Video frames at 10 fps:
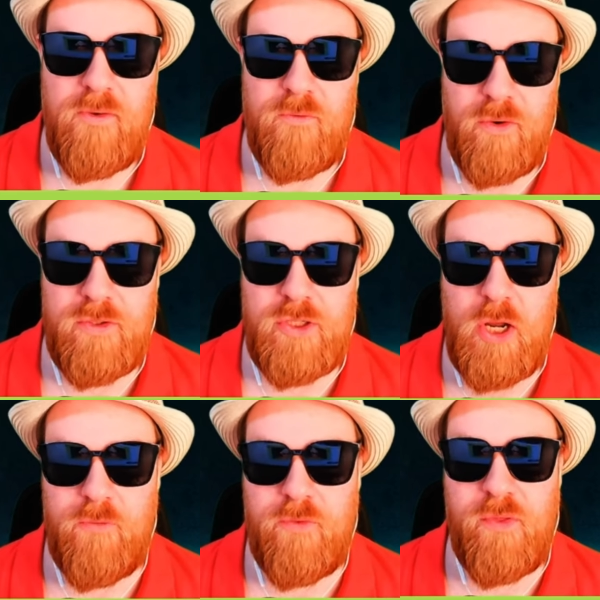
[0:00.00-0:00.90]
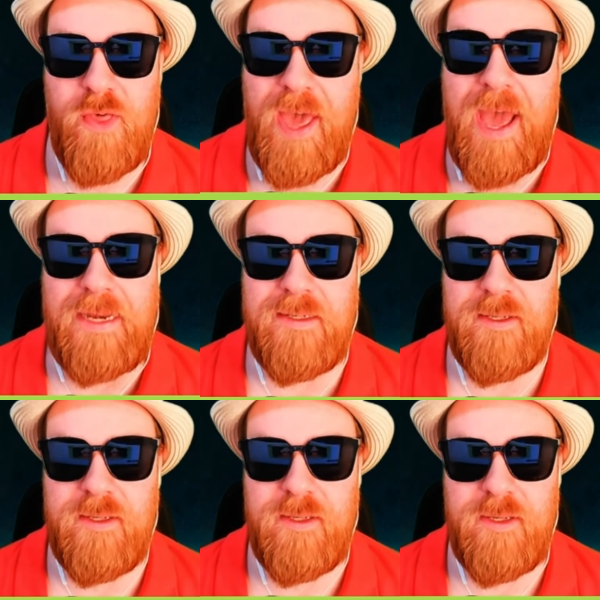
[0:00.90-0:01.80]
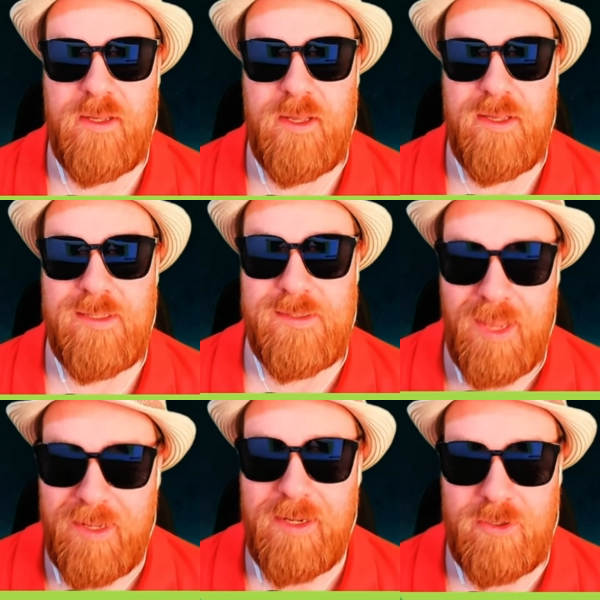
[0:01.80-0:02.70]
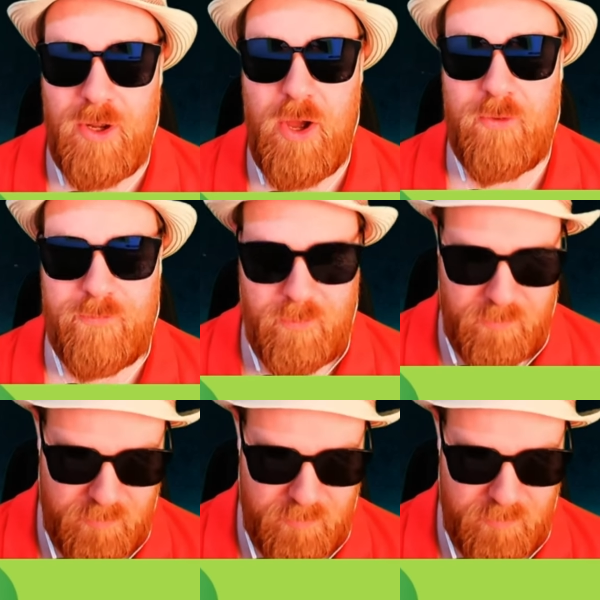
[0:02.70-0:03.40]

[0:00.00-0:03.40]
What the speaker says: First off, that. Second off,